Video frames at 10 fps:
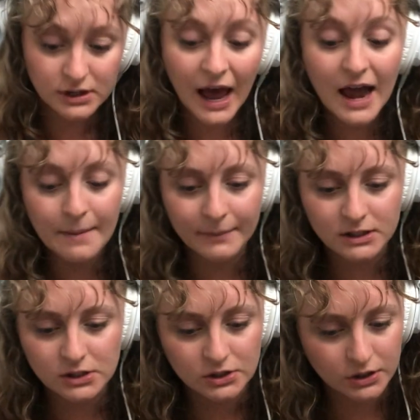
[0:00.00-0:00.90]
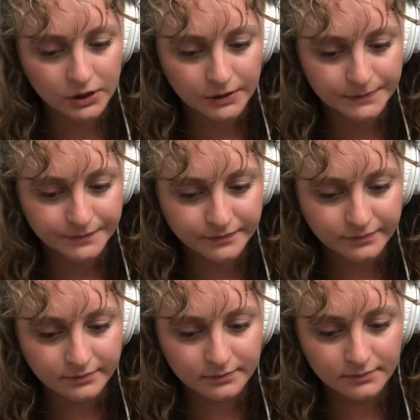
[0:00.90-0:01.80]
10 months ago
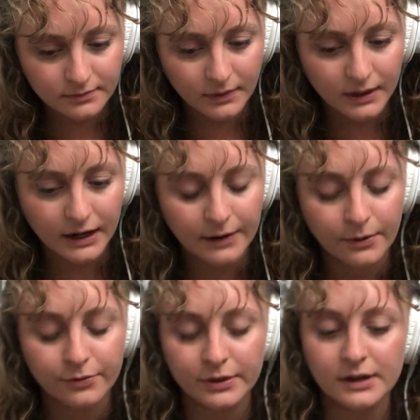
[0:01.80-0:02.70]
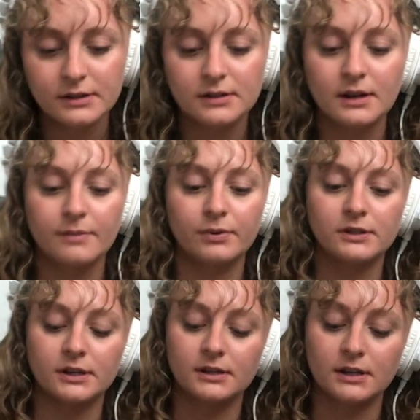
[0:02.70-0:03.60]
that I wrote this. That
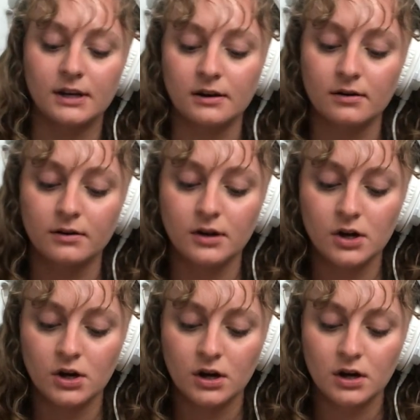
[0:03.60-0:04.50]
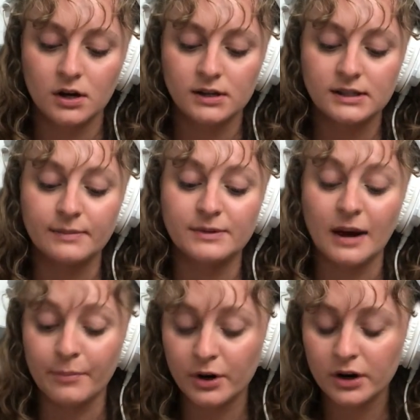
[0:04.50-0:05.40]
puts us in
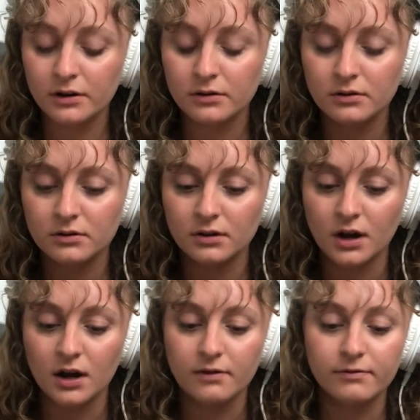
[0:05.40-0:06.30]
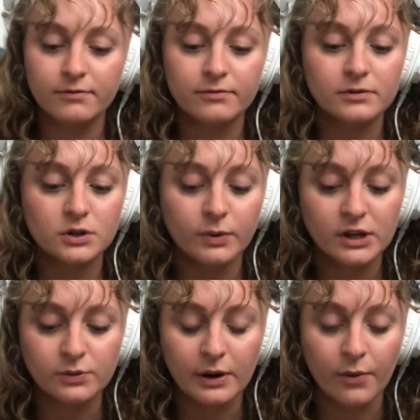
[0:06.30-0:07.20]
September of
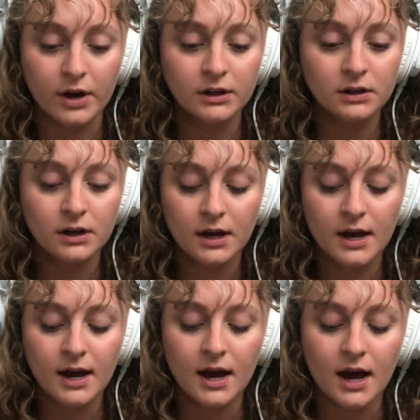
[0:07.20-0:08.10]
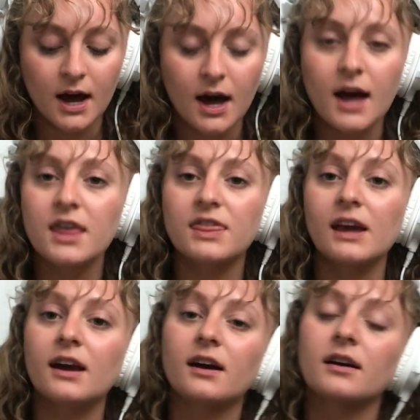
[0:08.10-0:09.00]
2021. I
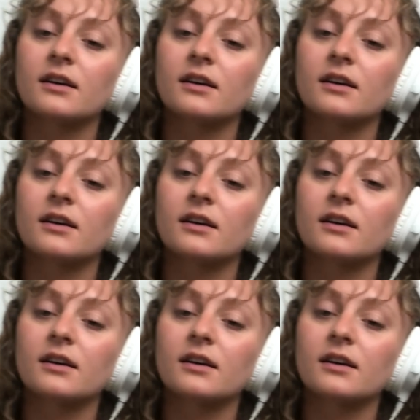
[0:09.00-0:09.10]
think